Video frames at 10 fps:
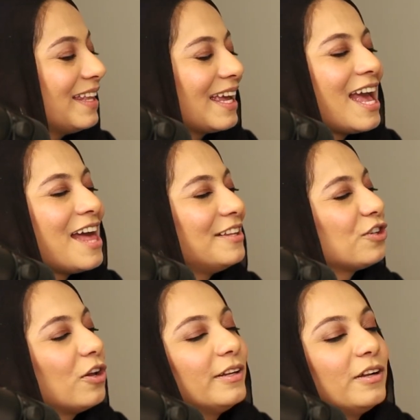Like, these
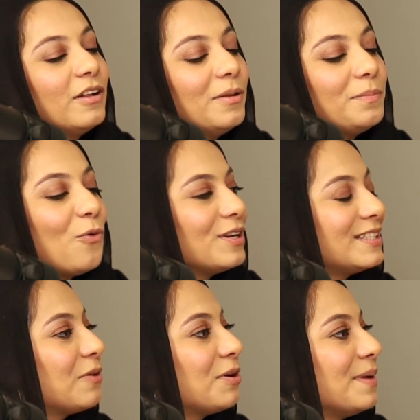are all little
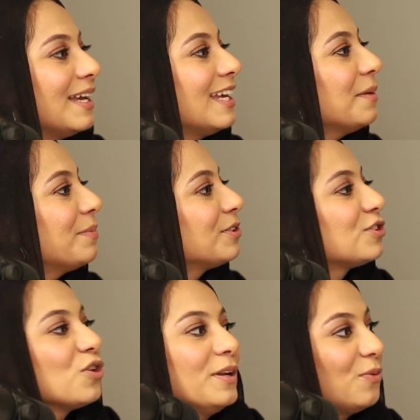points that we're making, but
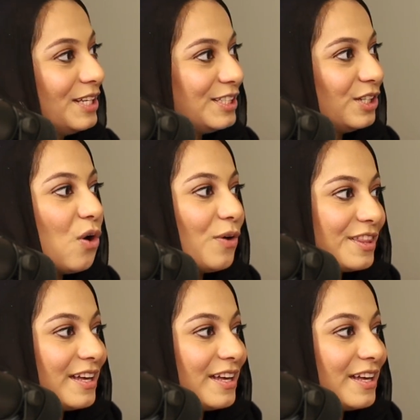there's so many ways to go with it.